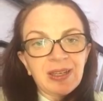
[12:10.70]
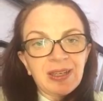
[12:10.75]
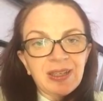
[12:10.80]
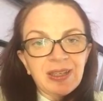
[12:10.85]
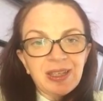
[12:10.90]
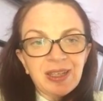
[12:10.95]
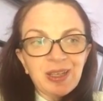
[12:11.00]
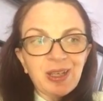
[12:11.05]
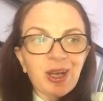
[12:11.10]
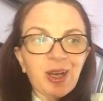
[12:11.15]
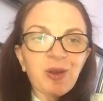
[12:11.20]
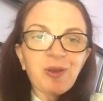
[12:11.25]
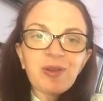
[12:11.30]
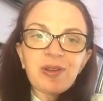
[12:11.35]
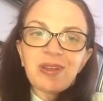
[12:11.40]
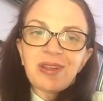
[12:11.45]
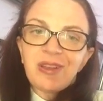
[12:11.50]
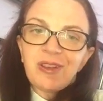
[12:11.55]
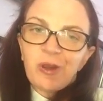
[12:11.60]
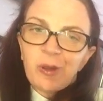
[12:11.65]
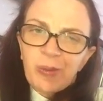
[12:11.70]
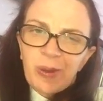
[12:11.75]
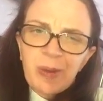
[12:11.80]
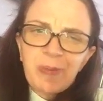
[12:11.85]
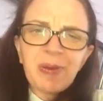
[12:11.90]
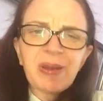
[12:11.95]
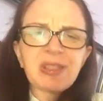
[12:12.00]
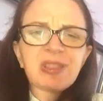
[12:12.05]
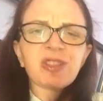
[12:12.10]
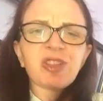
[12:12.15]
You're a bit
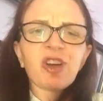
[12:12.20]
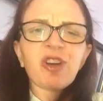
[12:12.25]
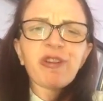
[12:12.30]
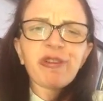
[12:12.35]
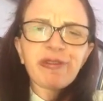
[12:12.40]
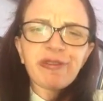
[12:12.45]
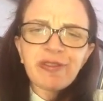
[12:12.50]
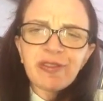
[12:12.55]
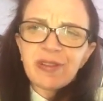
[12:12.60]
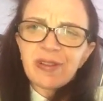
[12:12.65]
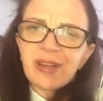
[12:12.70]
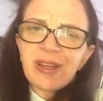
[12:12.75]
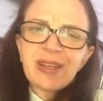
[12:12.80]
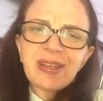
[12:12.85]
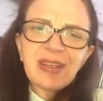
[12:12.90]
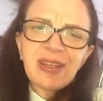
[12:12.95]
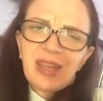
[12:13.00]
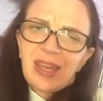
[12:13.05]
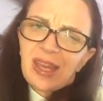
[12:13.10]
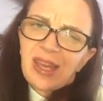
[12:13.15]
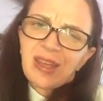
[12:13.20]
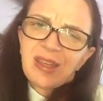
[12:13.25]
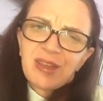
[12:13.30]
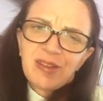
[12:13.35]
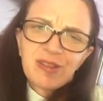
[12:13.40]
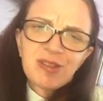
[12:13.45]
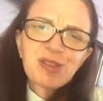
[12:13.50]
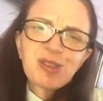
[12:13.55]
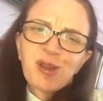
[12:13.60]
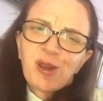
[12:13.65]
pissed off. And yeah,
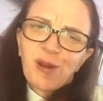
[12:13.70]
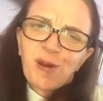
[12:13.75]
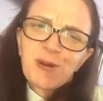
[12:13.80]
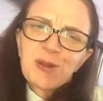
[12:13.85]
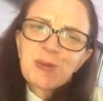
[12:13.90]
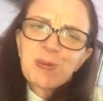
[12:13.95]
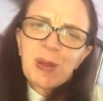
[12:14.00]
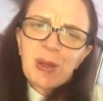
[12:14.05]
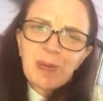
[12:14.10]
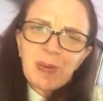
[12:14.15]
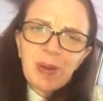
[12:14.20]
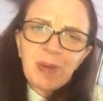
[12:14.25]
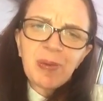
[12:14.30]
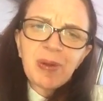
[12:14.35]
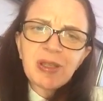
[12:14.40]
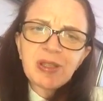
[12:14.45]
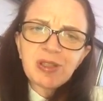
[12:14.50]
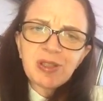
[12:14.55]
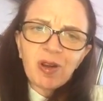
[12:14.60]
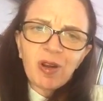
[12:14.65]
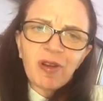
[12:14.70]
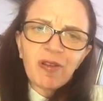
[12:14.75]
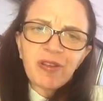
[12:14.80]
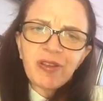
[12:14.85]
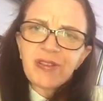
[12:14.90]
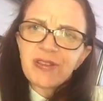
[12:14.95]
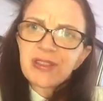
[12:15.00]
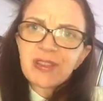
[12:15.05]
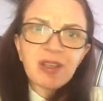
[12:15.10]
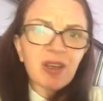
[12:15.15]
you're entitled to be a bit pissed off.
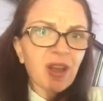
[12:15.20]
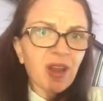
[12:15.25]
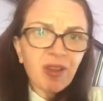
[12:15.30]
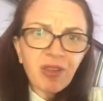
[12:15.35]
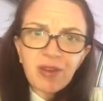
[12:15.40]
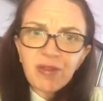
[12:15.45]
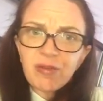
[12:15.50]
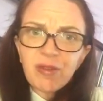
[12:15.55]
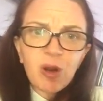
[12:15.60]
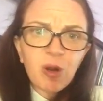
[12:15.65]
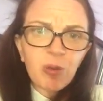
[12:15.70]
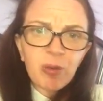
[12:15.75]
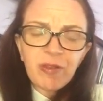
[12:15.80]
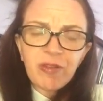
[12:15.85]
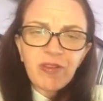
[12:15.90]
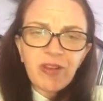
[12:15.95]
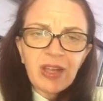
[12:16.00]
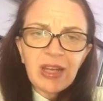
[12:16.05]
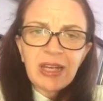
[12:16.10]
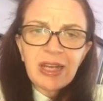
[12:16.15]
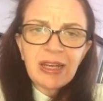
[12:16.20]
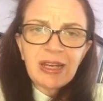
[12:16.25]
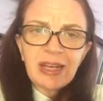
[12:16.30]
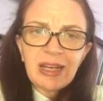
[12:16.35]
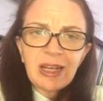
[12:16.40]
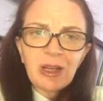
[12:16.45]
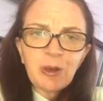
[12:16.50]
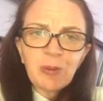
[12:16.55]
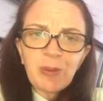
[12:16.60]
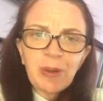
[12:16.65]
There is nothing wrong with feeling a
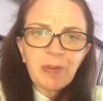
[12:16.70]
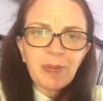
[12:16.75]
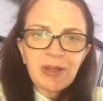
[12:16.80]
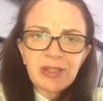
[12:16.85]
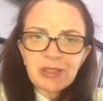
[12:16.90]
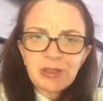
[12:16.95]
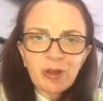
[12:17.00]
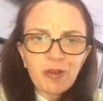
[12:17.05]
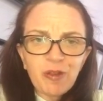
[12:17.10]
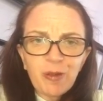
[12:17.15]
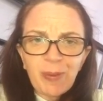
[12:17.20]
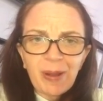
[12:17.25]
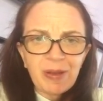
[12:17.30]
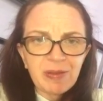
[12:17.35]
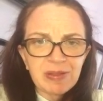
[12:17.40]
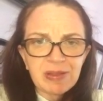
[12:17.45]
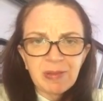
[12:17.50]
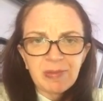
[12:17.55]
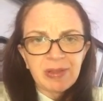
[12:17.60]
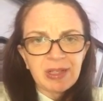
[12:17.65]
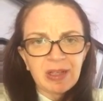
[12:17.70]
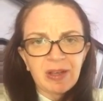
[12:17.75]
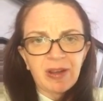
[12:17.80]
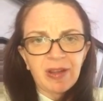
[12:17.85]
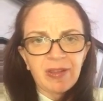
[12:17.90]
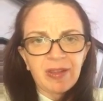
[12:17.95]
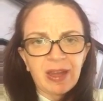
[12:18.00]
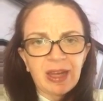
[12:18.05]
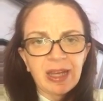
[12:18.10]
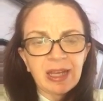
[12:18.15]
little bit pissed off about something
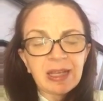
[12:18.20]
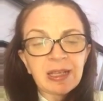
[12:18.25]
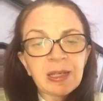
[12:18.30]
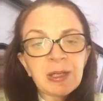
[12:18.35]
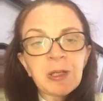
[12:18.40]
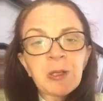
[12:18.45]
like that.